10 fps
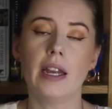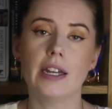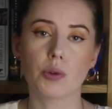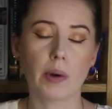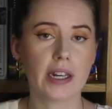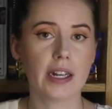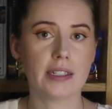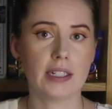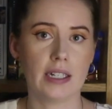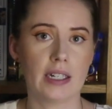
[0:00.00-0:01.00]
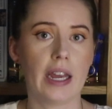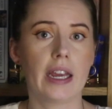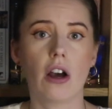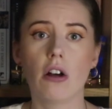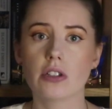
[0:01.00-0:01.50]
In 2019, a
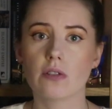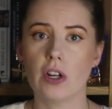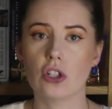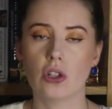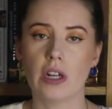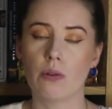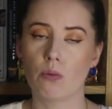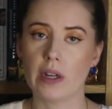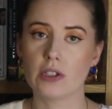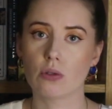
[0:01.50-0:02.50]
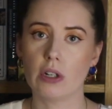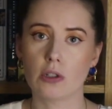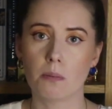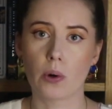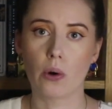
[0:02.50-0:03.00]
conservation and
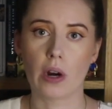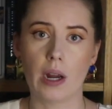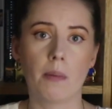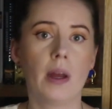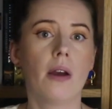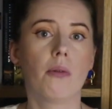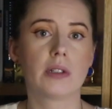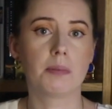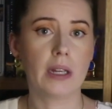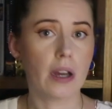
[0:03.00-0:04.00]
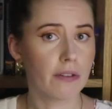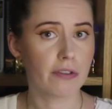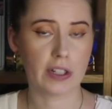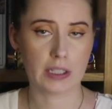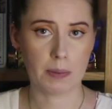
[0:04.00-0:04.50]
restoration program was begun
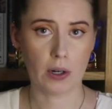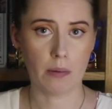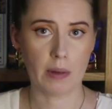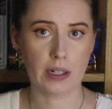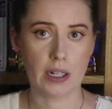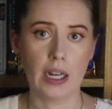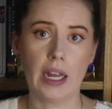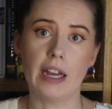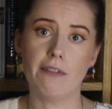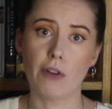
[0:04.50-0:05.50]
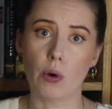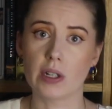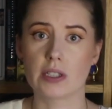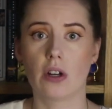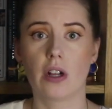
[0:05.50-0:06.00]
for this pyramid. It
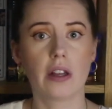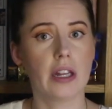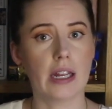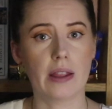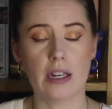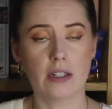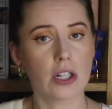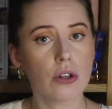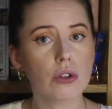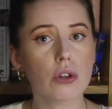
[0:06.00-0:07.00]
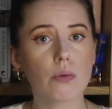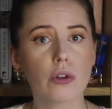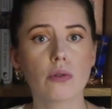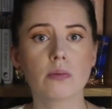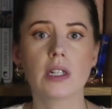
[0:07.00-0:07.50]
focused on cleaning the interior
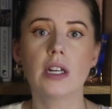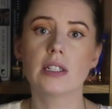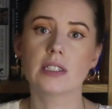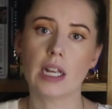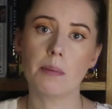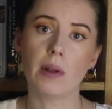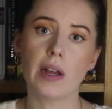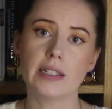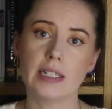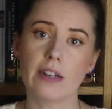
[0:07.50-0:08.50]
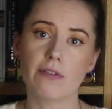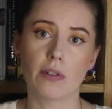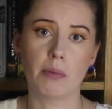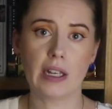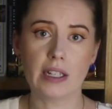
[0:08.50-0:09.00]
rooms, stabilizing it
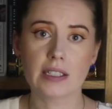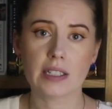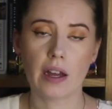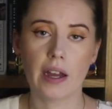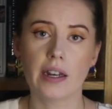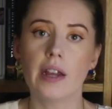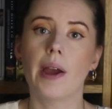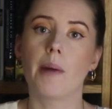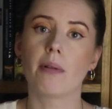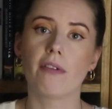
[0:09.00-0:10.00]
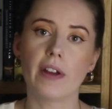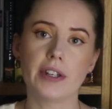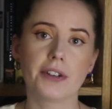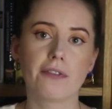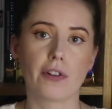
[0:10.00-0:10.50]
from the inside, and
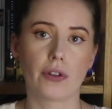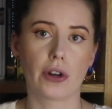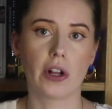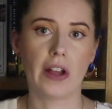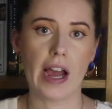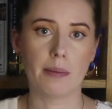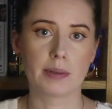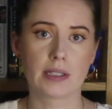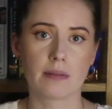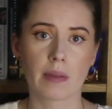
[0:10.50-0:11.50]
preventing further collapse.